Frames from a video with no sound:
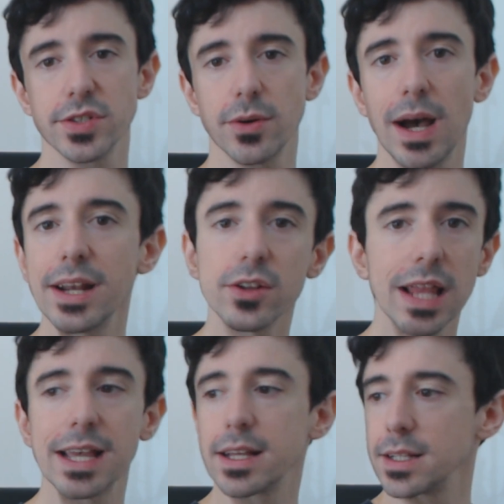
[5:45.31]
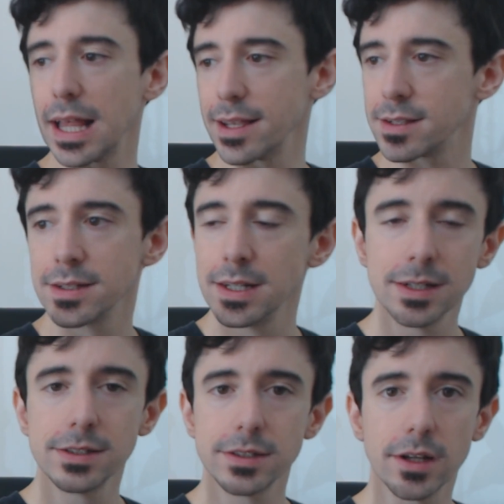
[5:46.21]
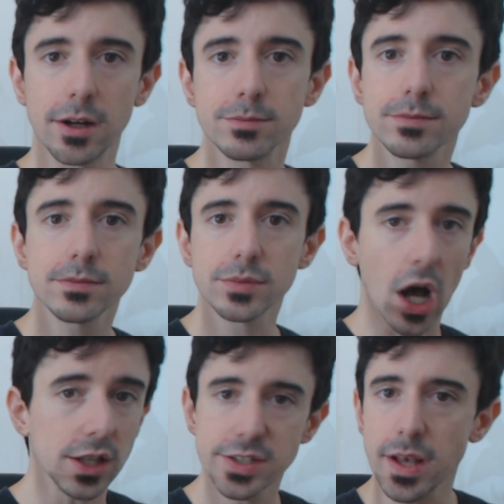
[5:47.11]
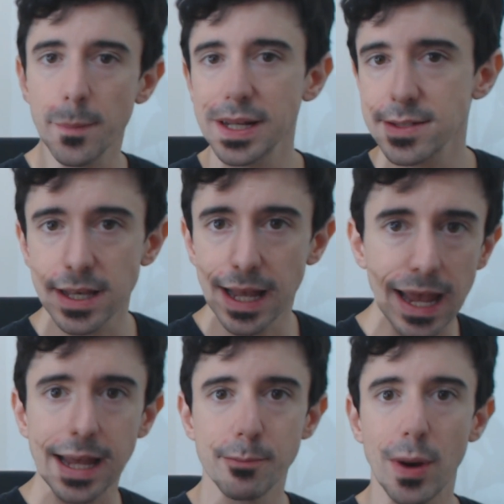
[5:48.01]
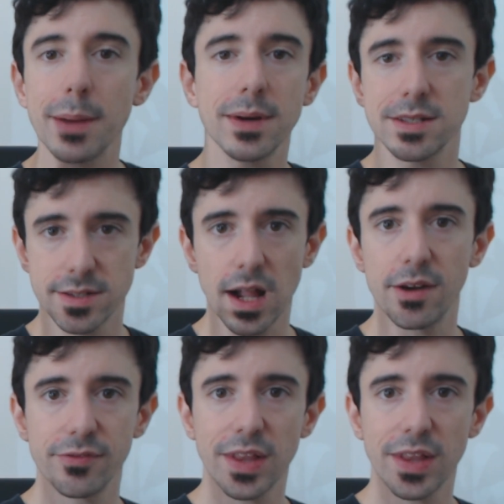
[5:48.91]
So I don't like you know, calling somebody and say, hey, buy my stuff.